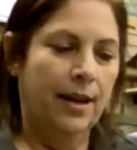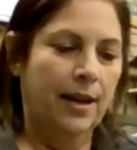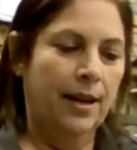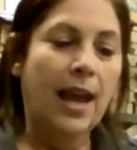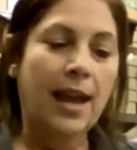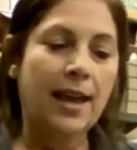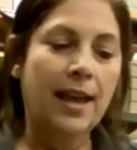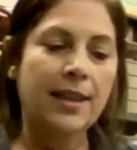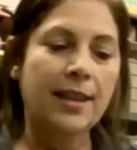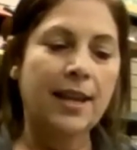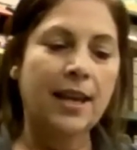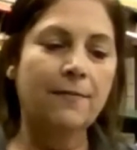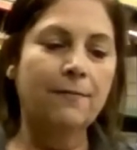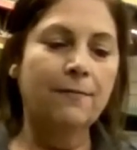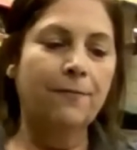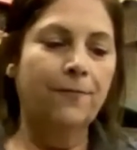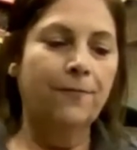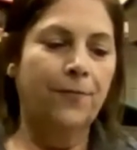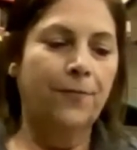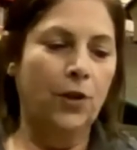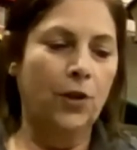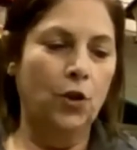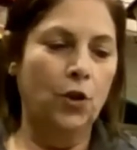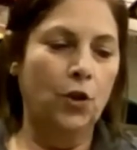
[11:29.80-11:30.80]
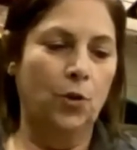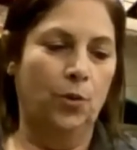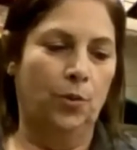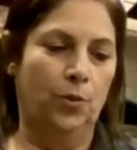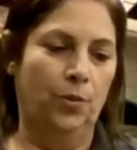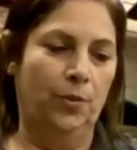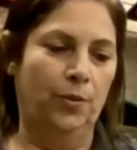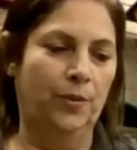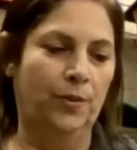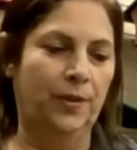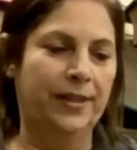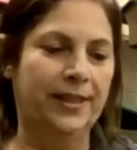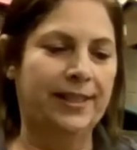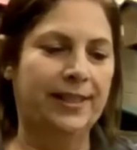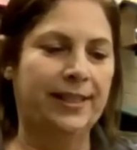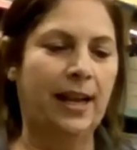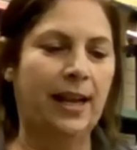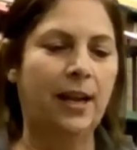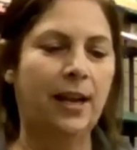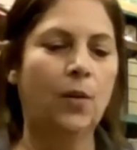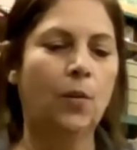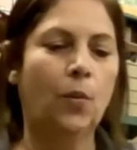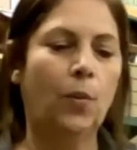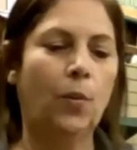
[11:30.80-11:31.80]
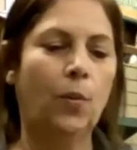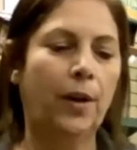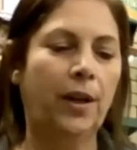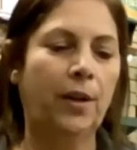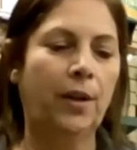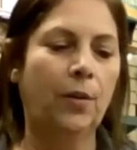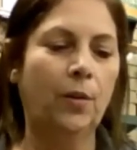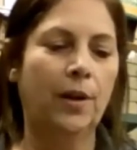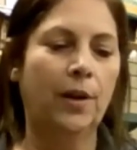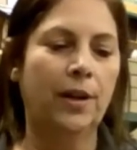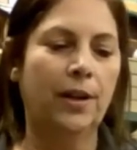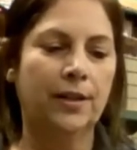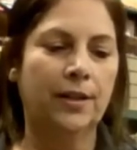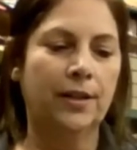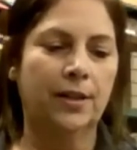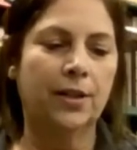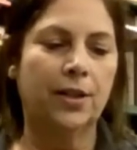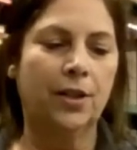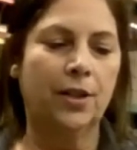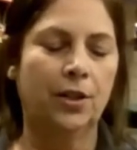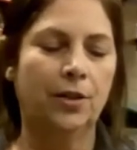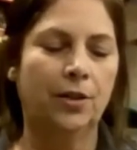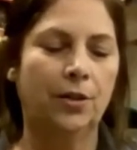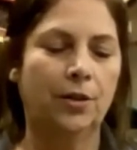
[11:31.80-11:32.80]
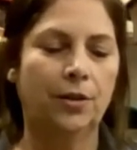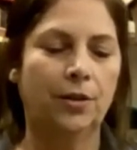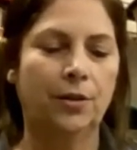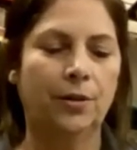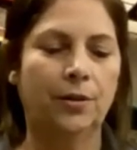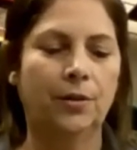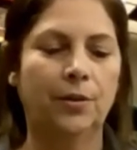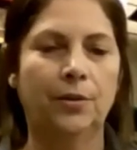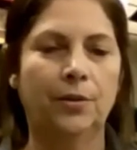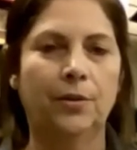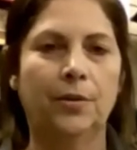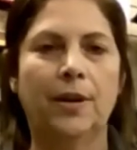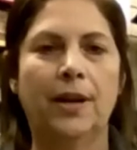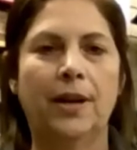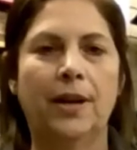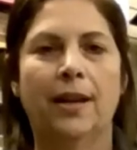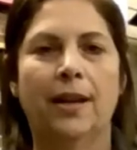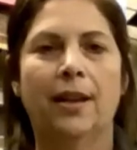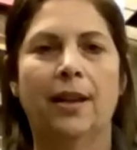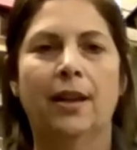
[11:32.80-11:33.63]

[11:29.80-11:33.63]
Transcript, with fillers: And then foods. We want to